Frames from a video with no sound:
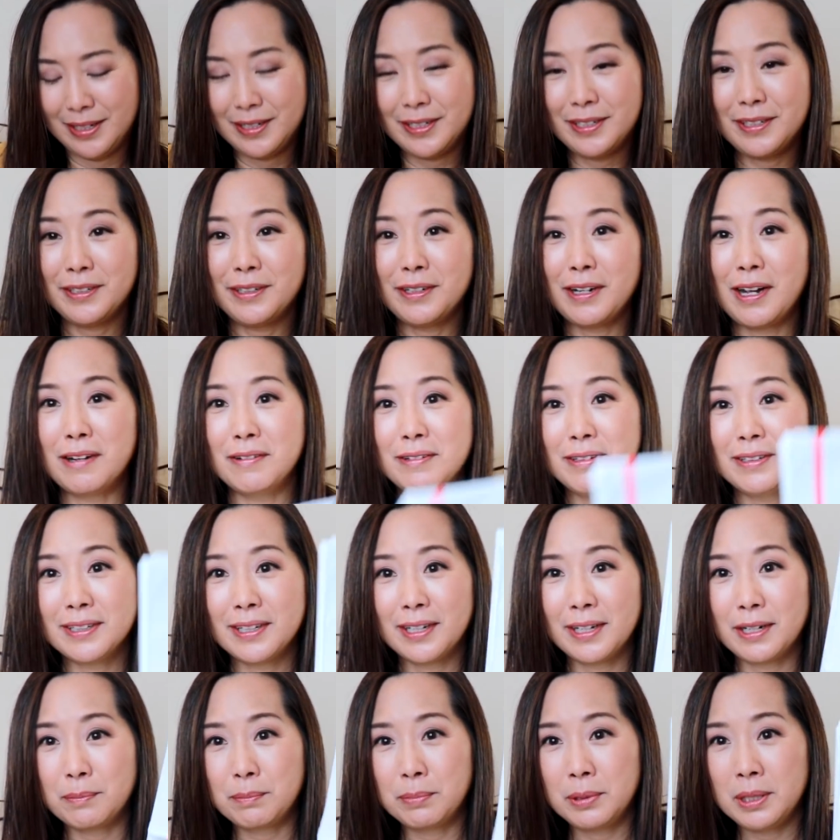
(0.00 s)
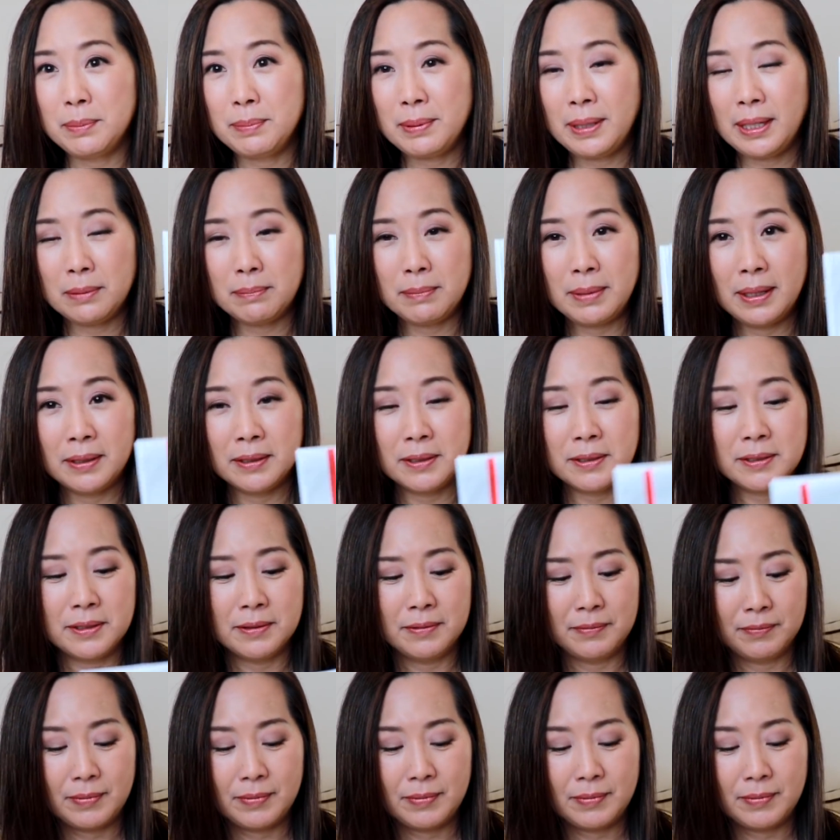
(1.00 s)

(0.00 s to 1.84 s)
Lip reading: So you always get a prepaid mailer,